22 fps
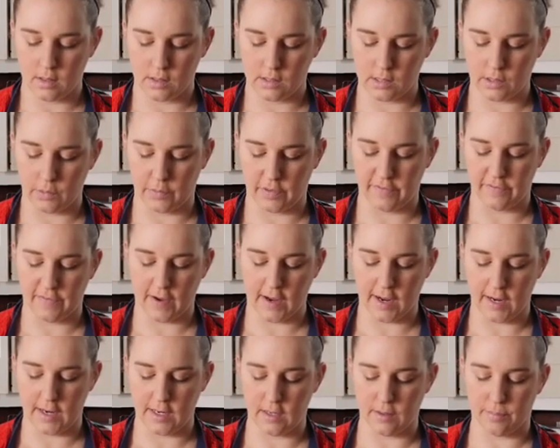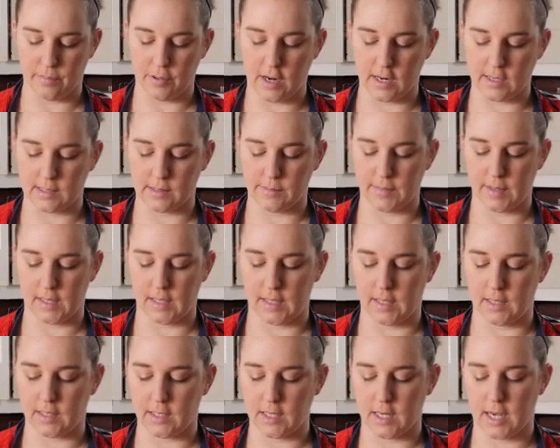So we find
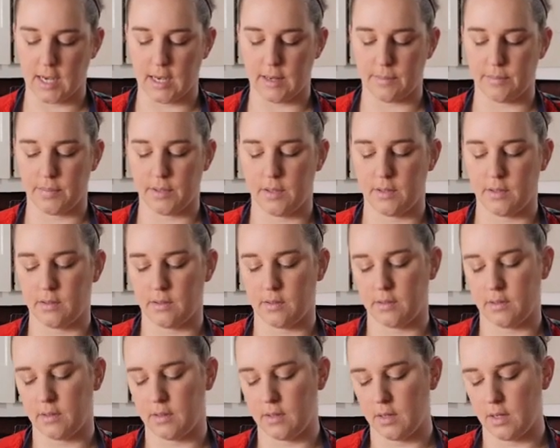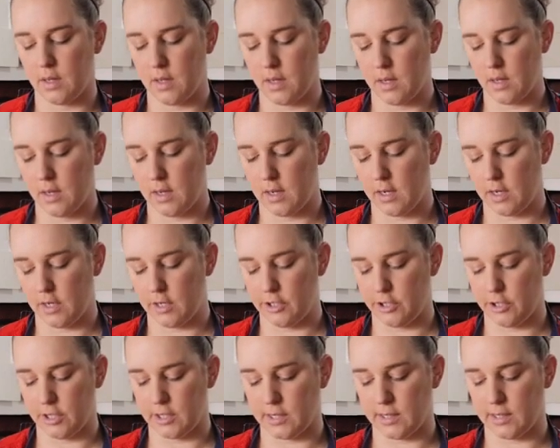approximately the top
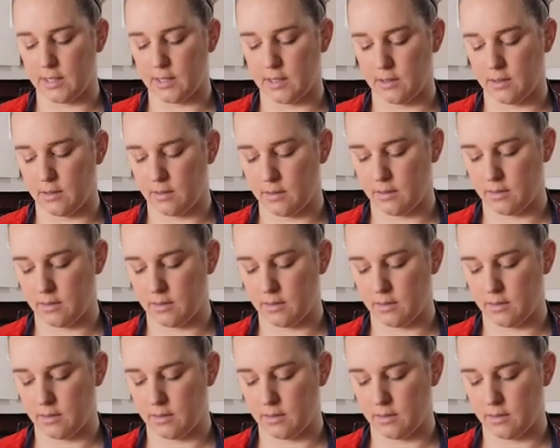and just